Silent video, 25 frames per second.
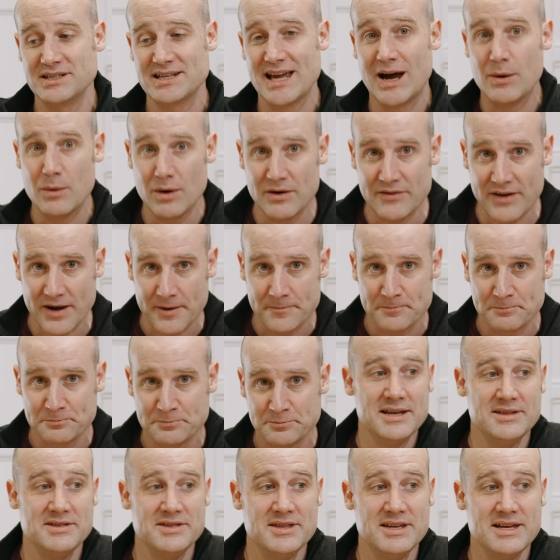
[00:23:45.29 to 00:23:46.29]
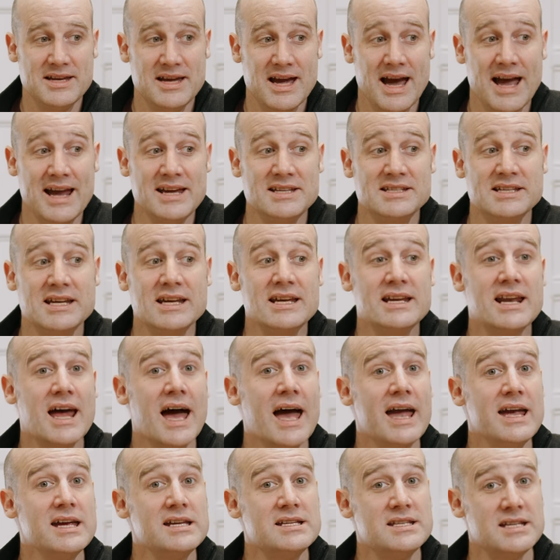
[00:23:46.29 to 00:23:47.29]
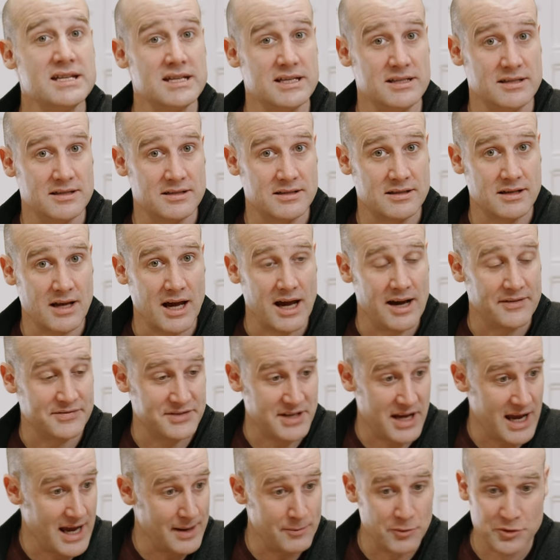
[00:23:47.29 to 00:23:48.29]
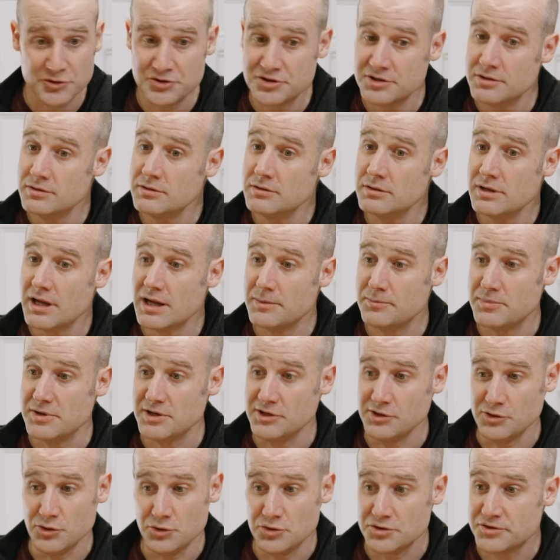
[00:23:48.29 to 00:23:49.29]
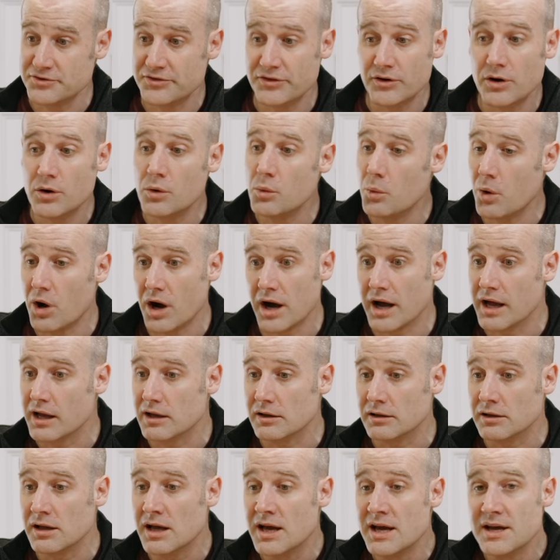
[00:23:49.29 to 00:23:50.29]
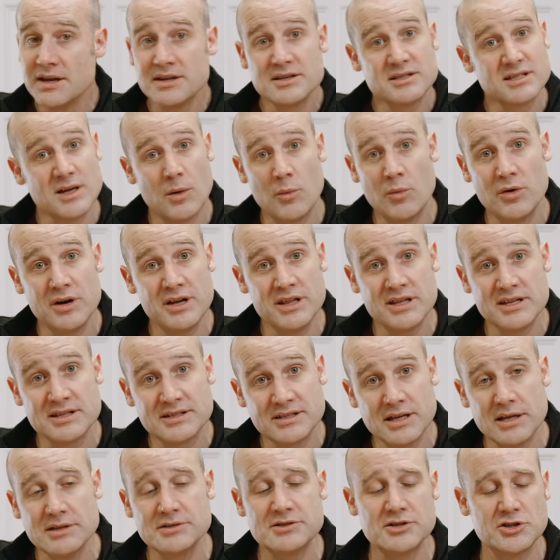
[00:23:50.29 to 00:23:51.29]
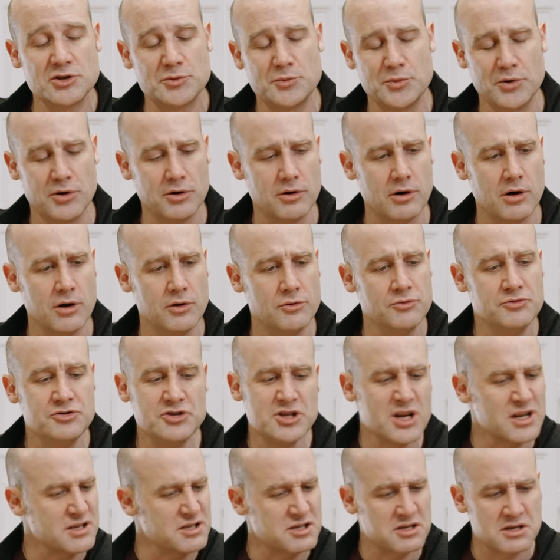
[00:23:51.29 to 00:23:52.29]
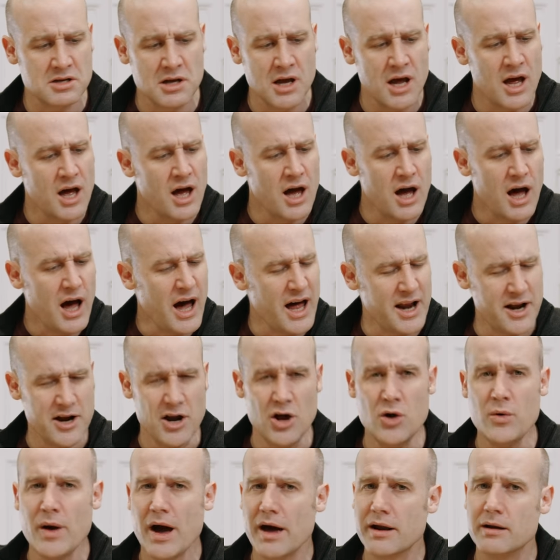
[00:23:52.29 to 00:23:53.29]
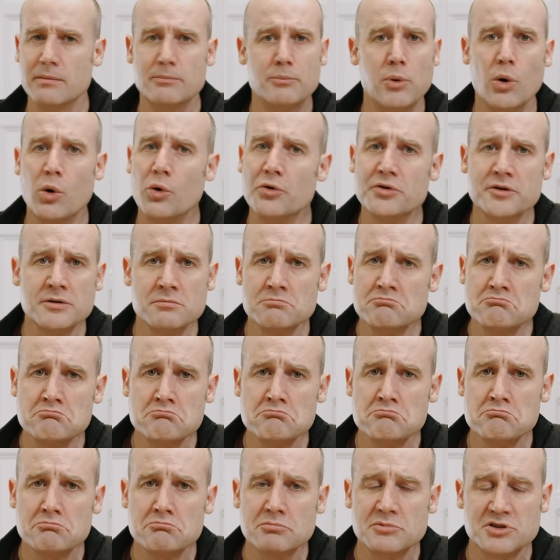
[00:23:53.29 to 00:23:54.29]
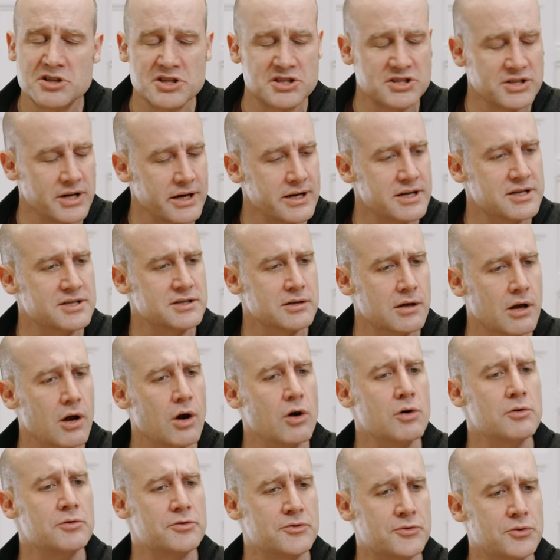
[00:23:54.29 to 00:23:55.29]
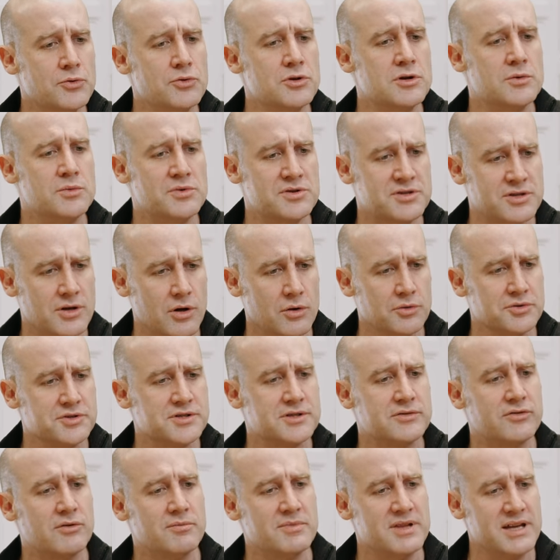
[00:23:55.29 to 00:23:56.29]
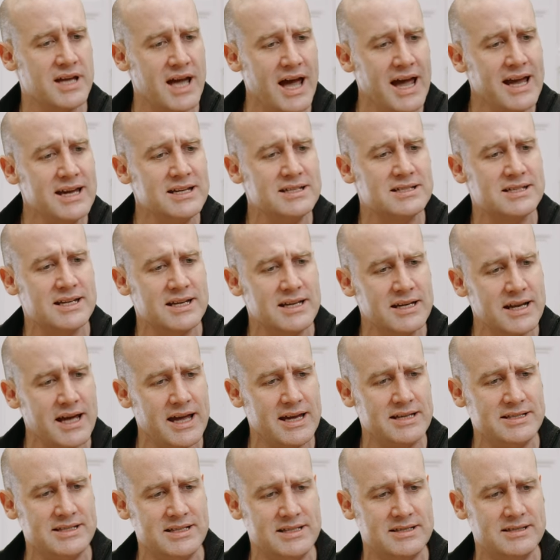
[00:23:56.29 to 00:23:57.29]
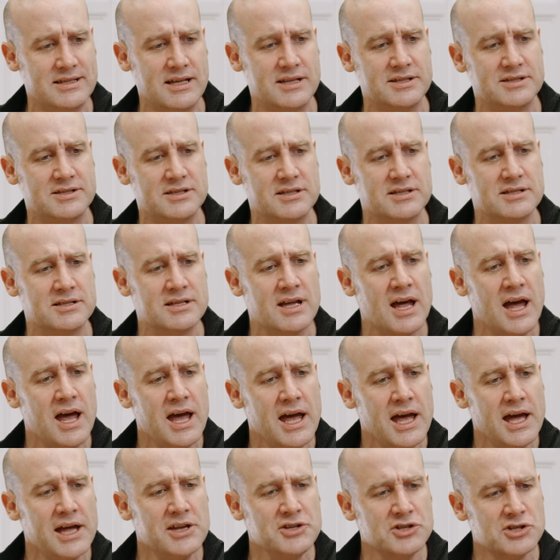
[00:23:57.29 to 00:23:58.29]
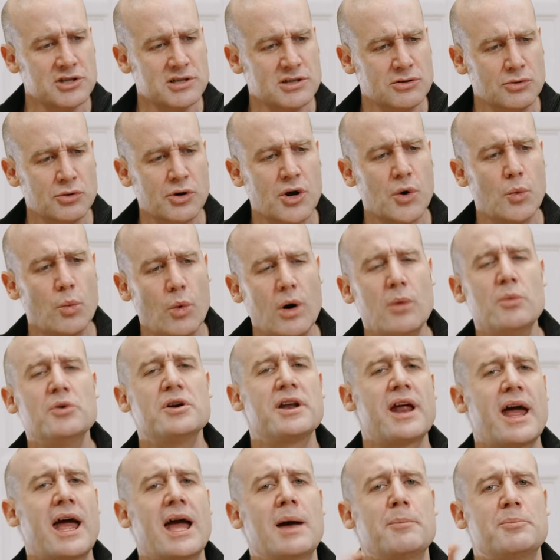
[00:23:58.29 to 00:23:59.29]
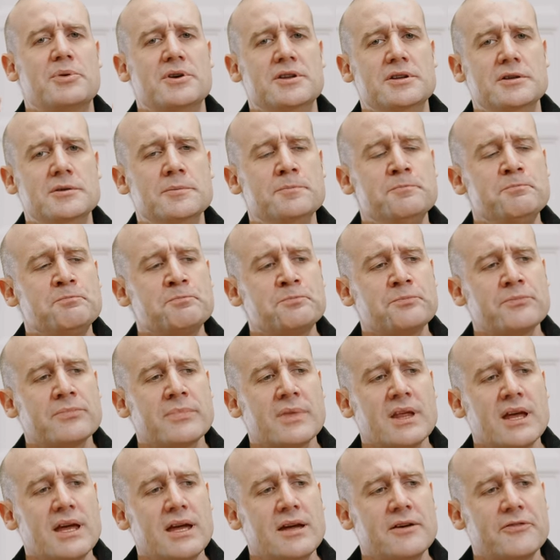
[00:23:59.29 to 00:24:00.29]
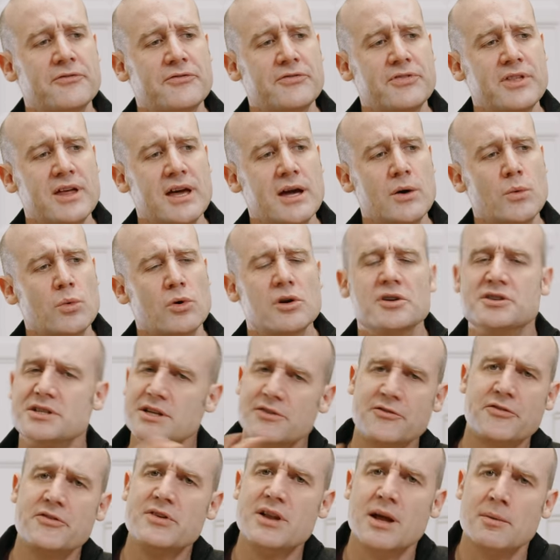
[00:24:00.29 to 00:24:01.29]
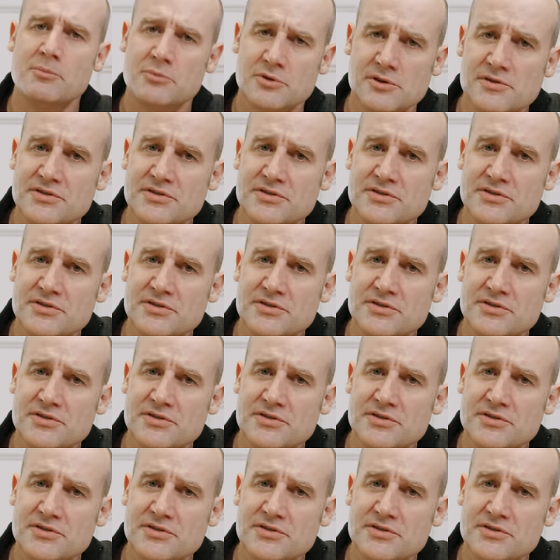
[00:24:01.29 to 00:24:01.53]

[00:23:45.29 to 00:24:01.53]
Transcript: However, in the 1880s, after Hamilton had been used for a while, someone in the Census Bureau just, I don't know, out of boredom, decided to go through the results from the 1880 census and just look at what would happen if there were a different number